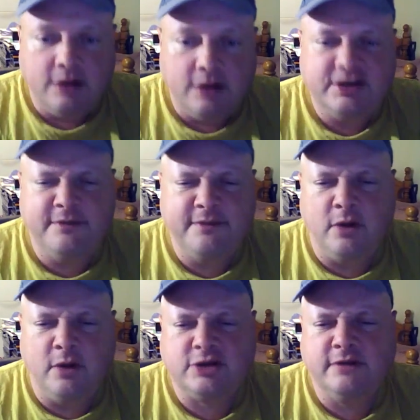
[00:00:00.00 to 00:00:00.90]
Jeff
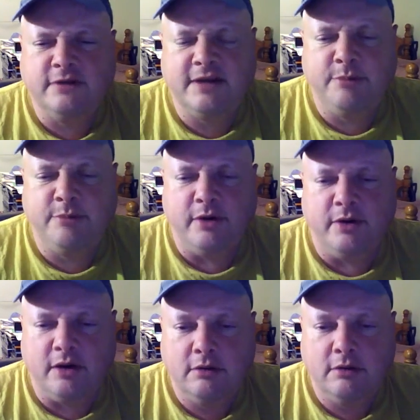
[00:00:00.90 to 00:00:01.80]
Moss. Don't forget
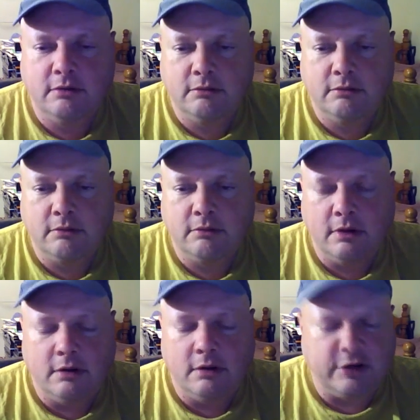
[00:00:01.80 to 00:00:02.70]
Bono.
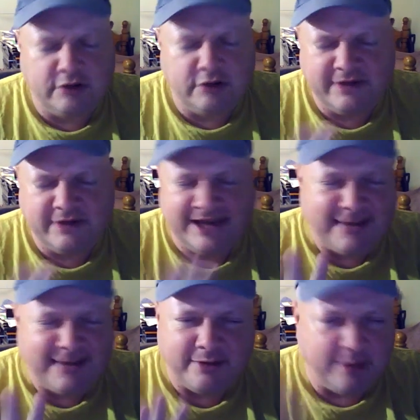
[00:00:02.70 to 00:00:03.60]
Oh, I try to forget
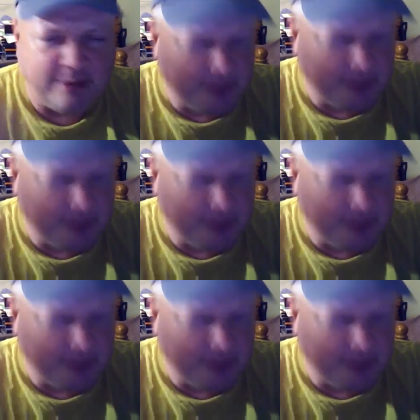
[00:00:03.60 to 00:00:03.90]
him every moment